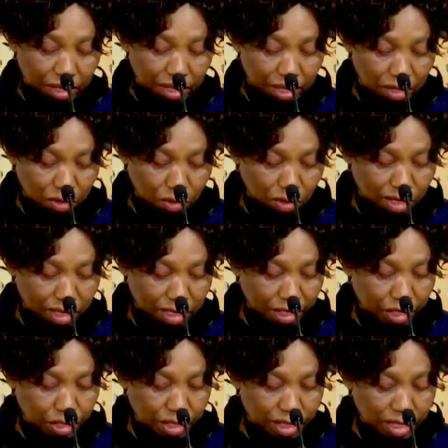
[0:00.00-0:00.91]

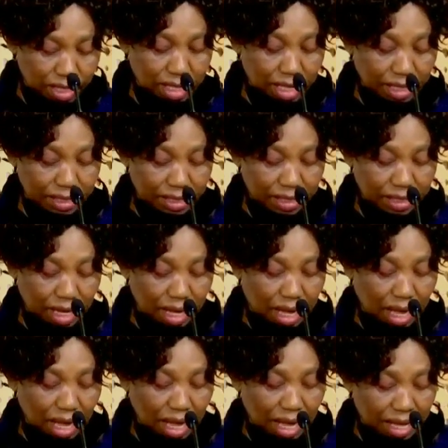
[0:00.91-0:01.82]
associations that
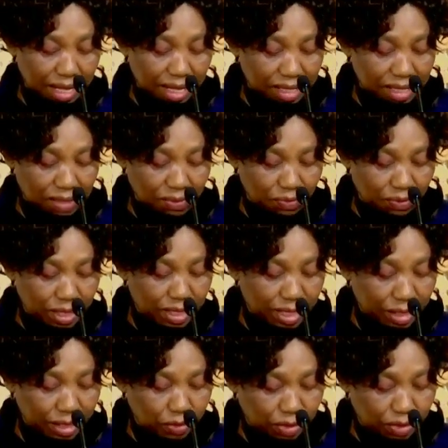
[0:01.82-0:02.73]
are active in
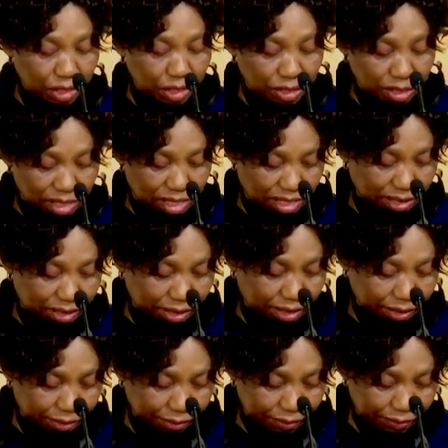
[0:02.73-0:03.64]
the education
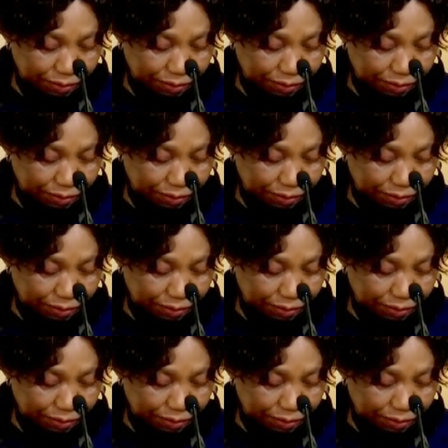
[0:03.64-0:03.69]
sector.